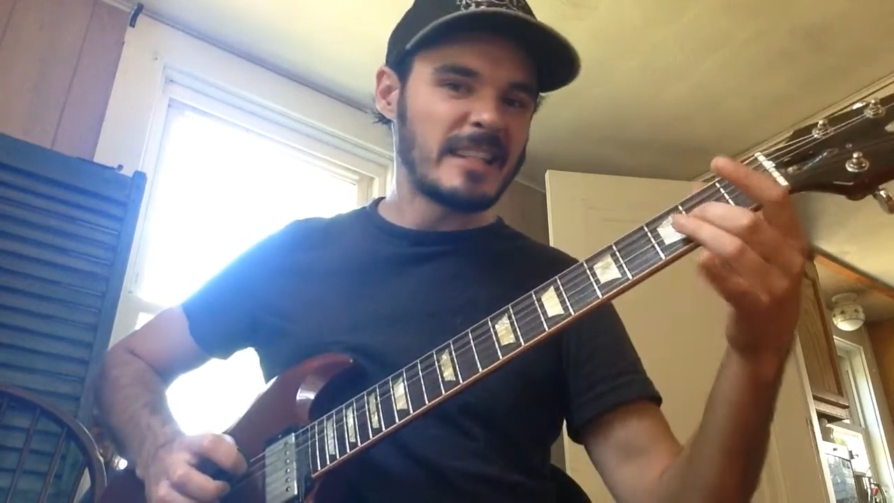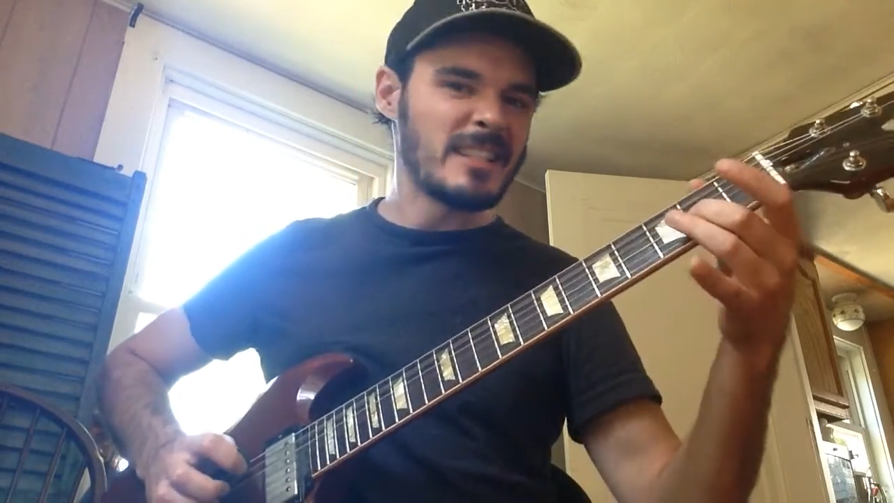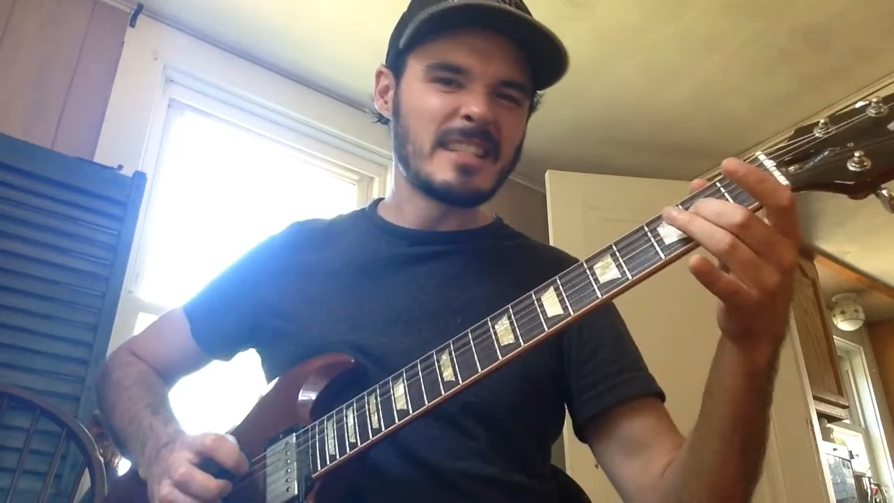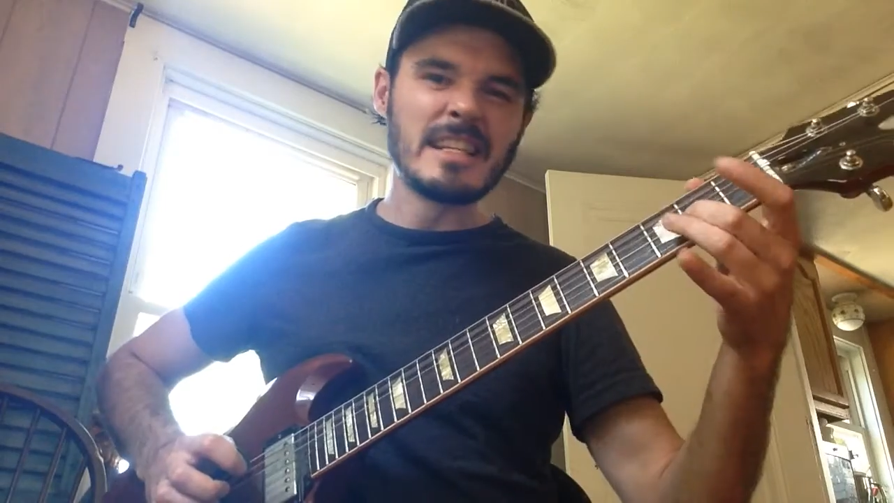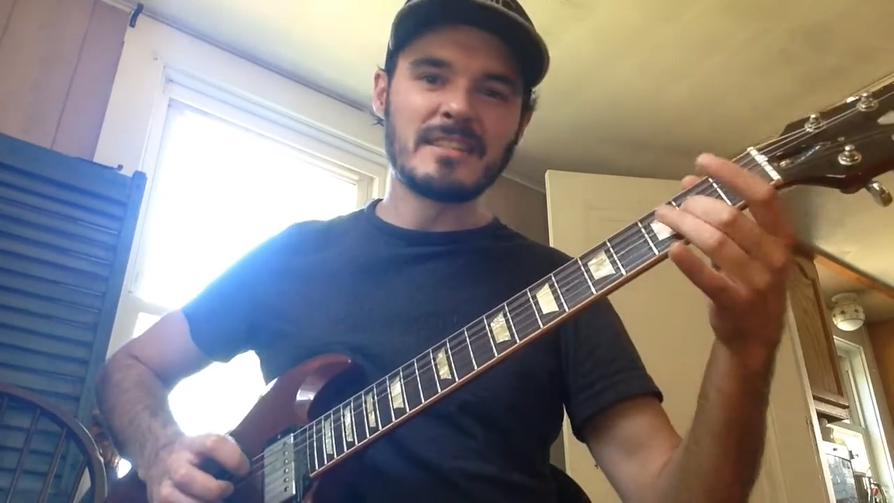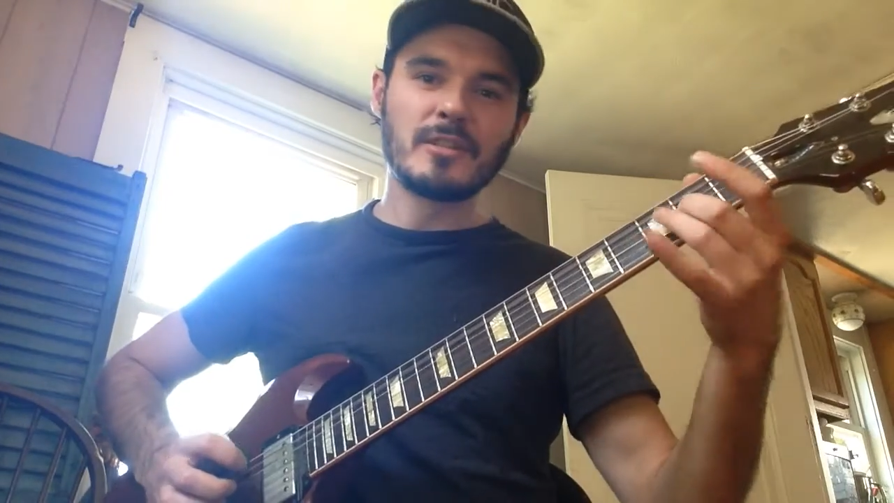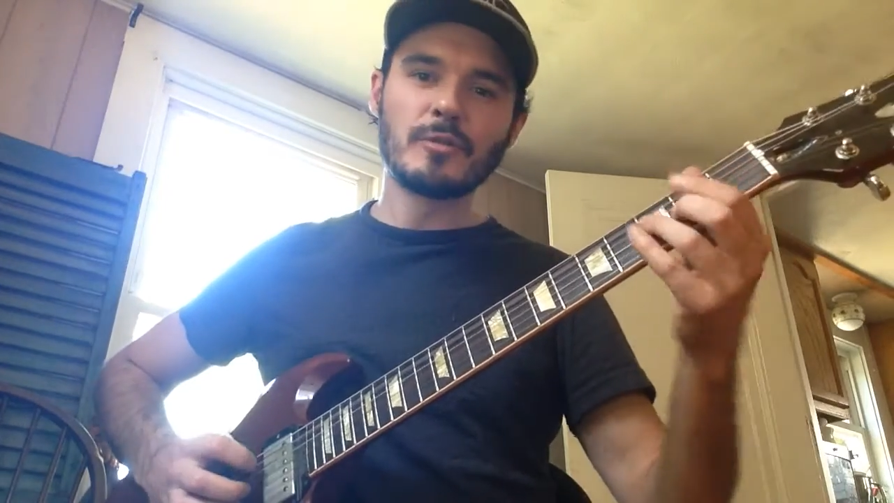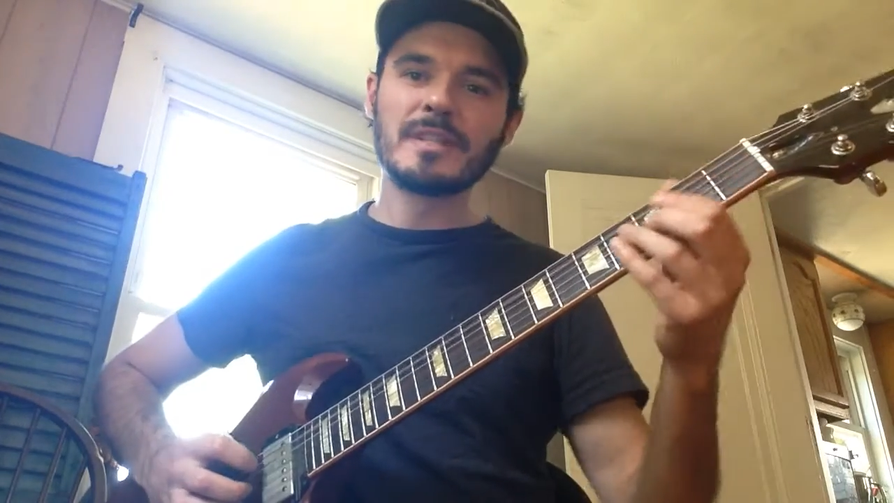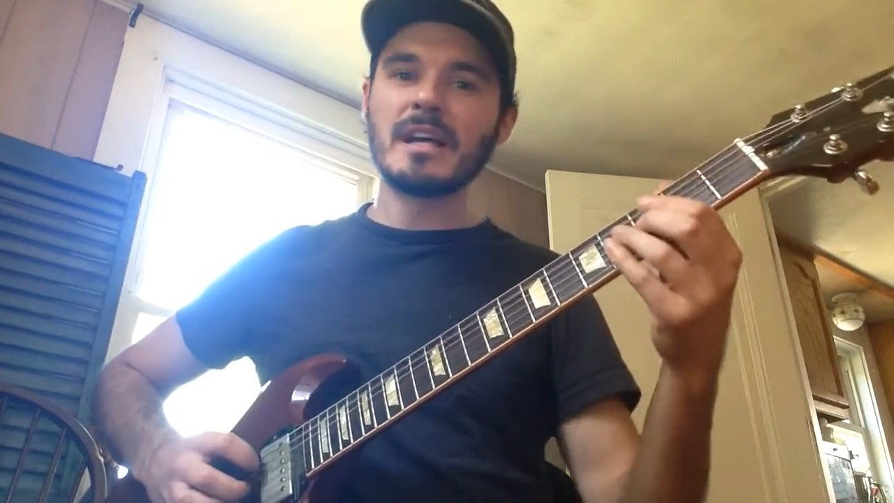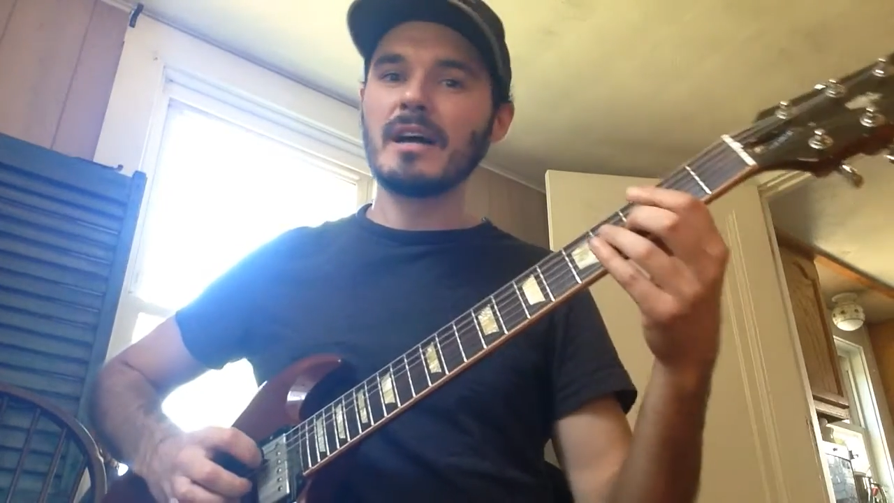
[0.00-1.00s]
just needs to
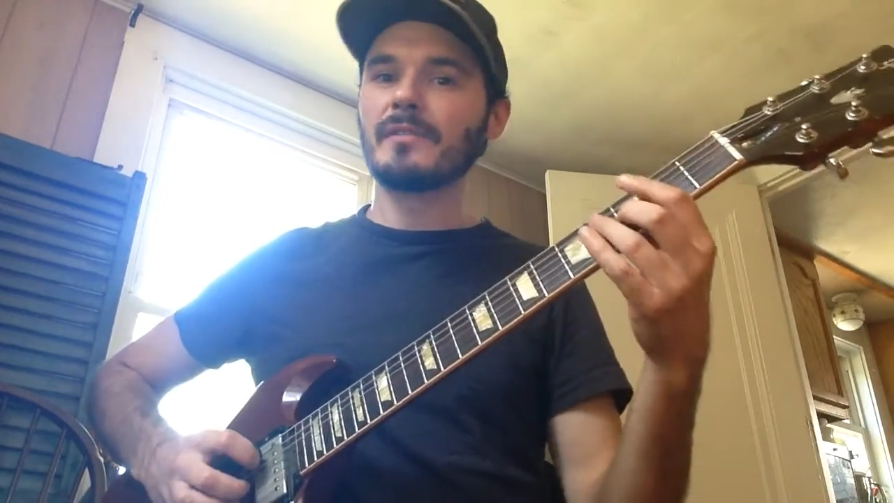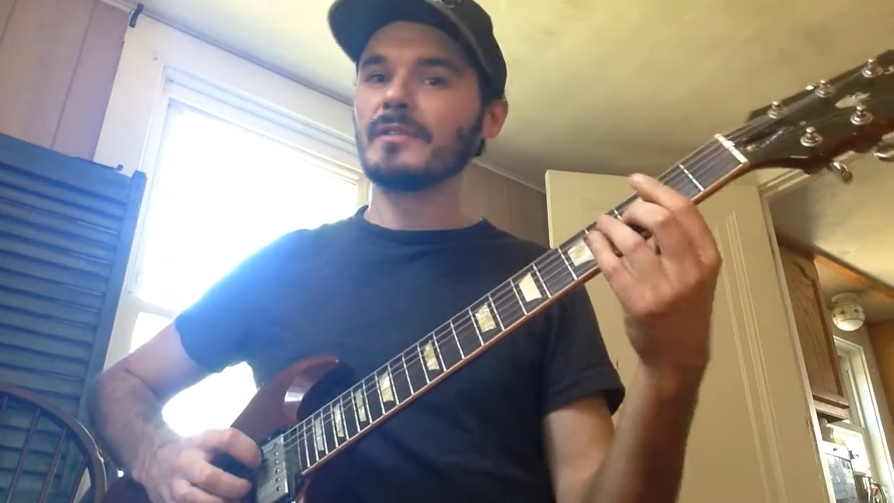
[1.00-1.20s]
resolve.